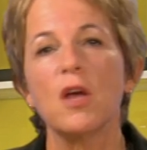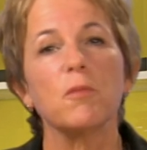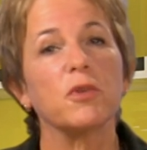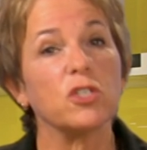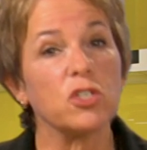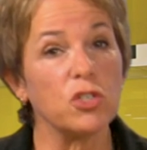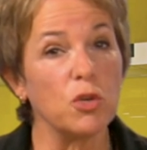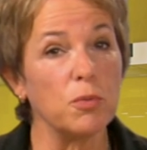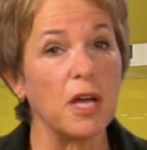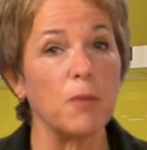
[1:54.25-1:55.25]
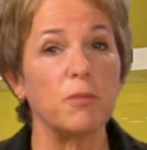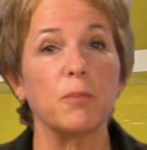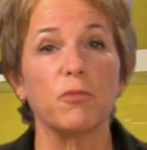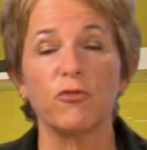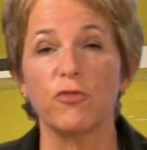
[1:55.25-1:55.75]
but the soup kept
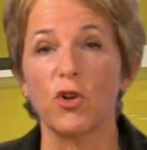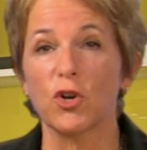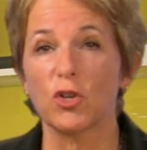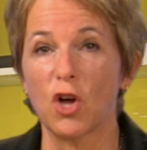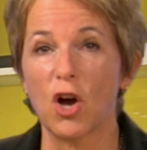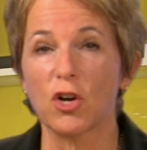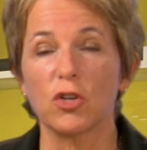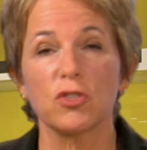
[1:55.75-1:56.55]
people fuller longer.